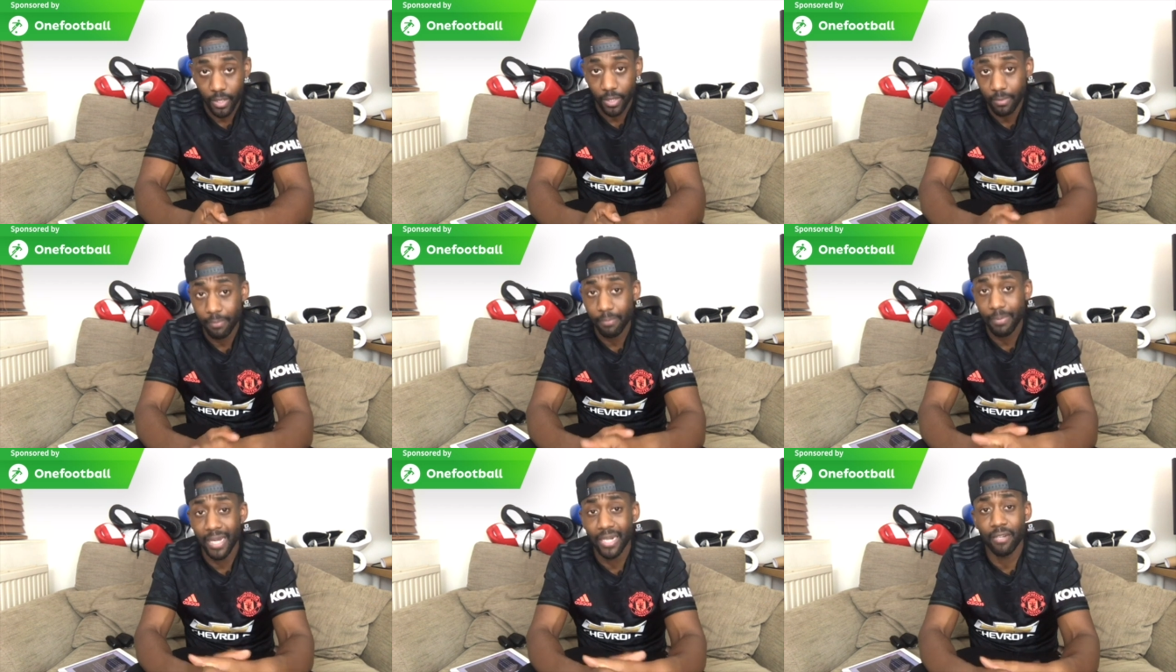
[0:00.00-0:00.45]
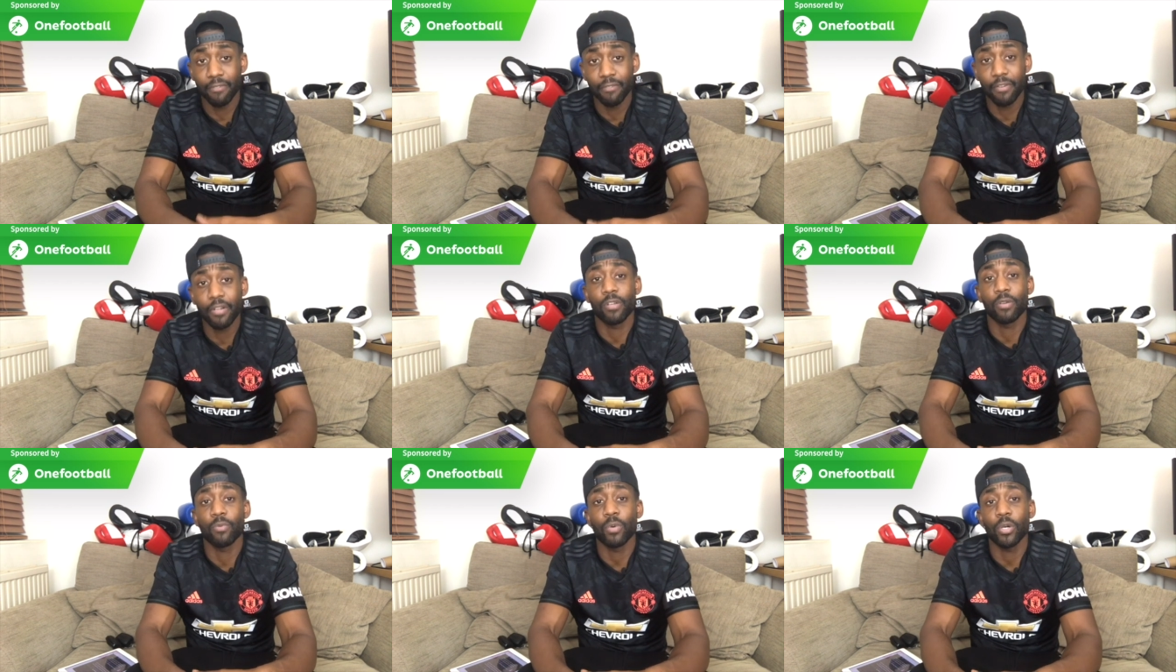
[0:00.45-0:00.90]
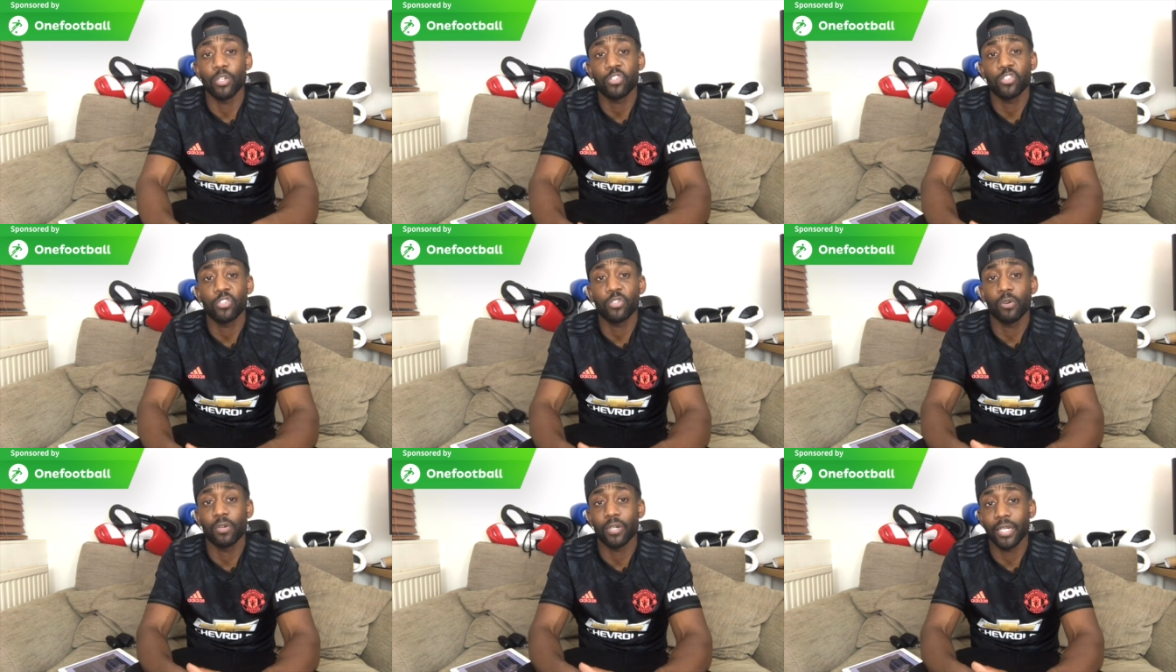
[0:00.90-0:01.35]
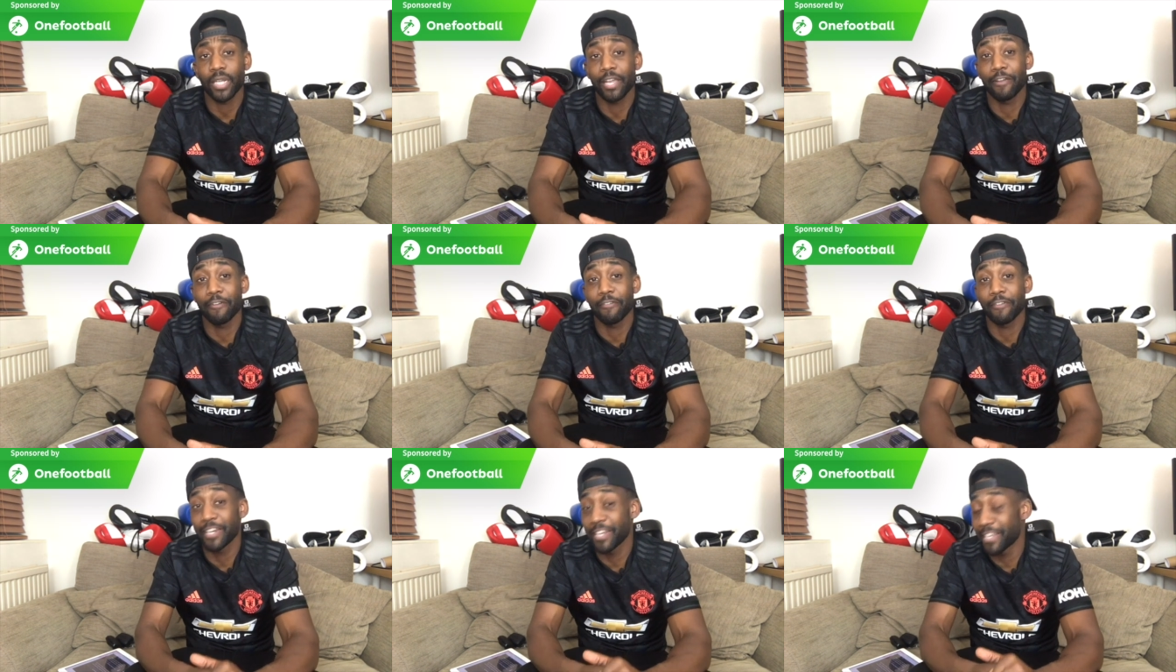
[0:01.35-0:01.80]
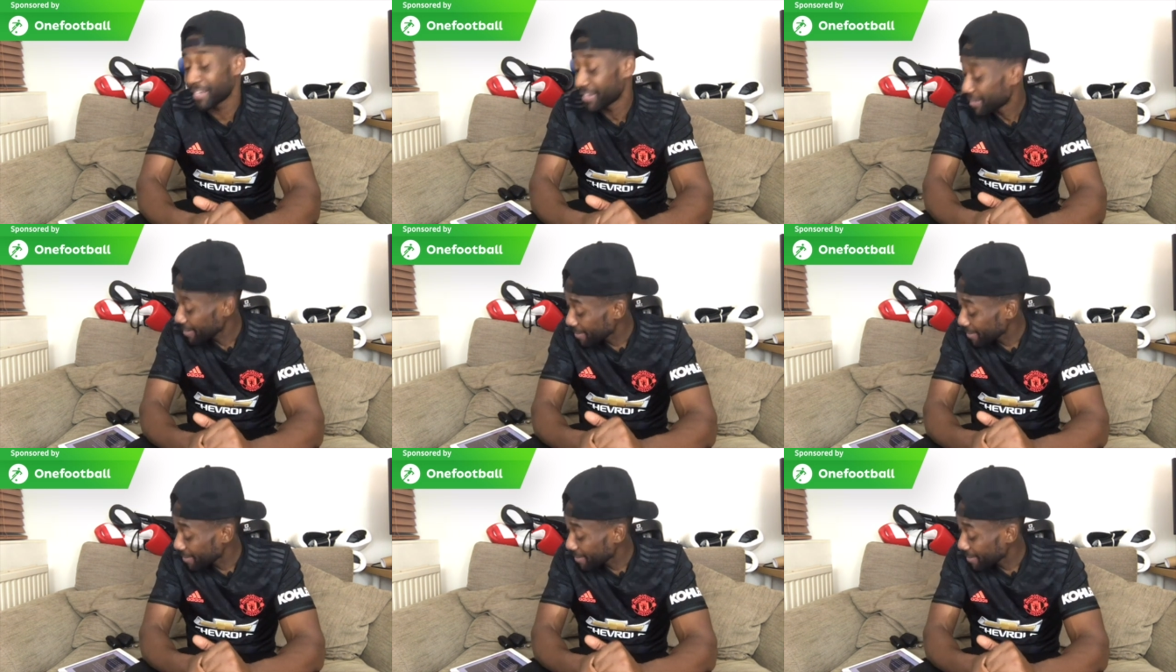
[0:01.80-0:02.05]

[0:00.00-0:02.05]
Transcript: man are very well stocked there in it.